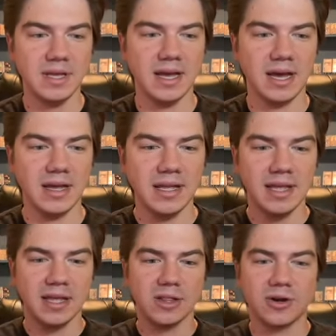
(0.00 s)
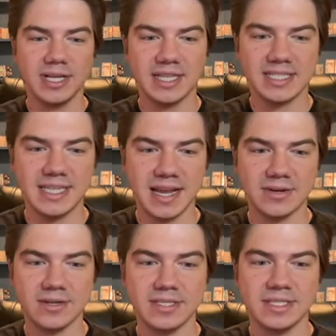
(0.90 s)
Uh, learning the
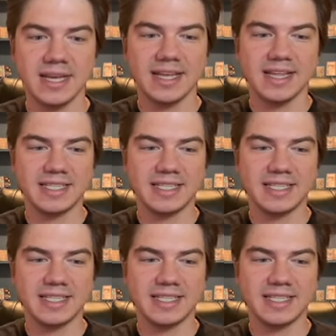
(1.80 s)
standards,